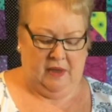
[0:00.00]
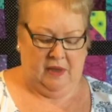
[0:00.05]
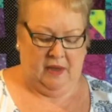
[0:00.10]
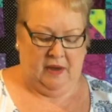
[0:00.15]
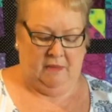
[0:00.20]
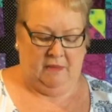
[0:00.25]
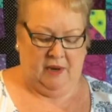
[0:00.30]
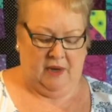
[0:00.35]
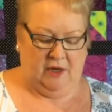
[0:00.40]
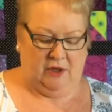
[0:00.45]

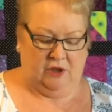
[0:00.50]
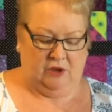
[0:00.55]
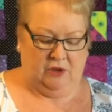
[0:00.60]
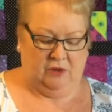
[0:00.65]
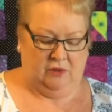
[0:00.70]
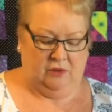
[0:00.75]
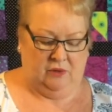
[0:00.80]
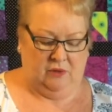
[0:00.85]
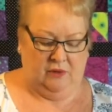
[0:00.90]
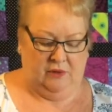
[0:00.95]
and make
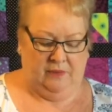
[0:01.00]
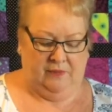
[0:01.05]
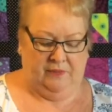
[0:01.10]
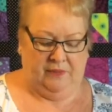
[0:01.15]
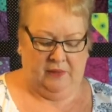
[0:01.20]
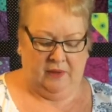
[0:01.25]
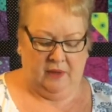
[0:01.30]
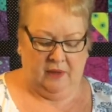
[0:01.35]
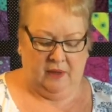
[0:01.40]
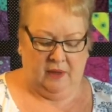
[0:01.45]
sure
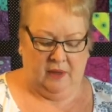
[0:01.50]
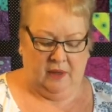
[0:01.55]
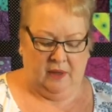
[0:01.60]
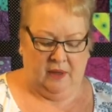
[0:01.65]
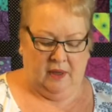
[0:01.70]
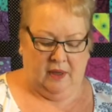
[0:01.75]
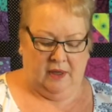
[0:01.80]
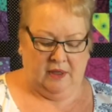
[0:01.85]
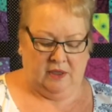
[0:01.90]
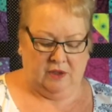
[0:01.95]

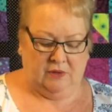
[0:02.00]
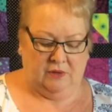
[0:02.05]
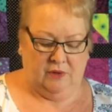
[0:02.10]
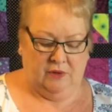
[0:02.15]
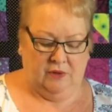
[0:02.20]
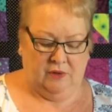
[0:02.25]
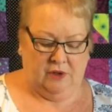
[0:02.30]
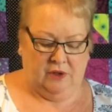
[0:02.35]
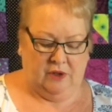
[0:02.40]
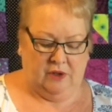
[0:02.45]
it's
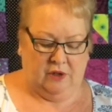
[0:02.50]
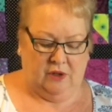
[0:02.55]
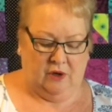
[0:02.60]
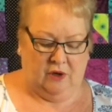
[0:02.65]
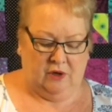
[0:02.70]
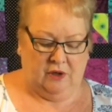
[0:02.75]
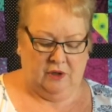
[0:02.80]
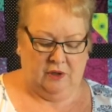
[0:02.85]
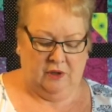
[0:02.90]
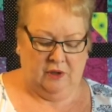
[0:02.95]
through to the
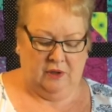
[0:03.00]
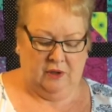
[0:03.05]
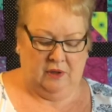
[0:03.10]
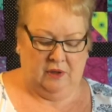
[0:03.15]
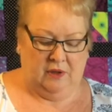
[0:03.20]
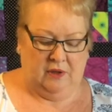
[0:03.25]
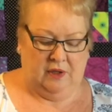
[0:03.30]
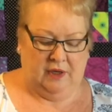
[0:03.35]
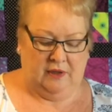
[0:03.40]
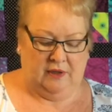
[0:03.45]
dot
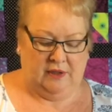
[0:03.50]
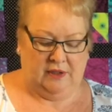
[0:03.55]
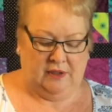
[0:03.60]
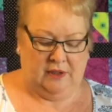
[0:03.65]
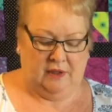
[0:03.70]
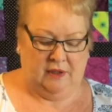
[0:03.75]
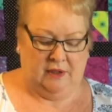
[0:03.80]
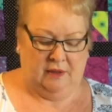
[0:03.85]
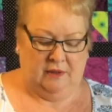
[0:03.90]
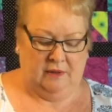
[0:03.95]
on the other
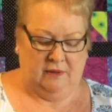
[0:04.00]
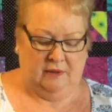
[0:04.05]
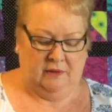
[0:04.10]
side.